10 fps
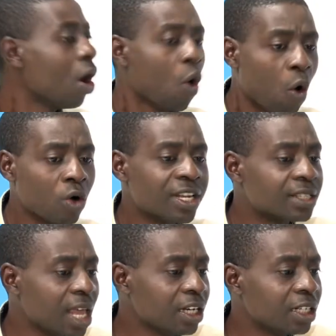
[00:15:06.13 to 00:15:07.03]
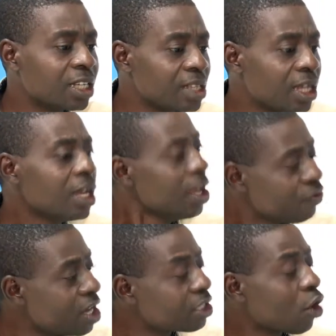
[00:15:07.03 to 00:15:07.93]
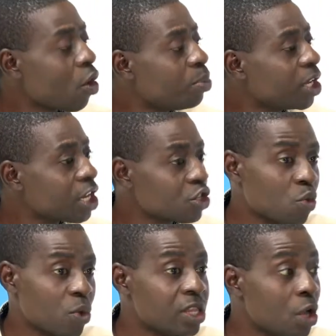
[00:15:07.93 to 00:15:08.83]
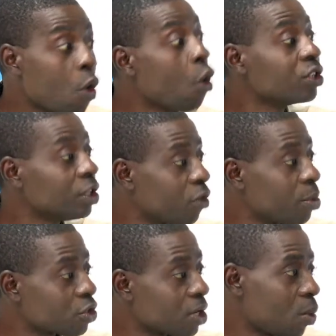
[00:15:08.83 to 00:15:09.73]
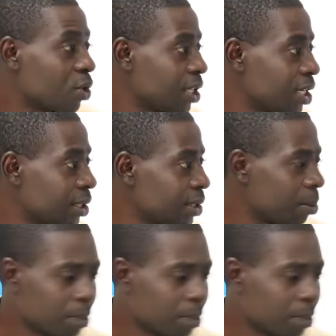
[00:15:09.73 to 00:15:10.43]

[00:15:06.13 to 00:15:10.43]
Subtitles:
or they send you, they say there is a complication with the old information that was in the system.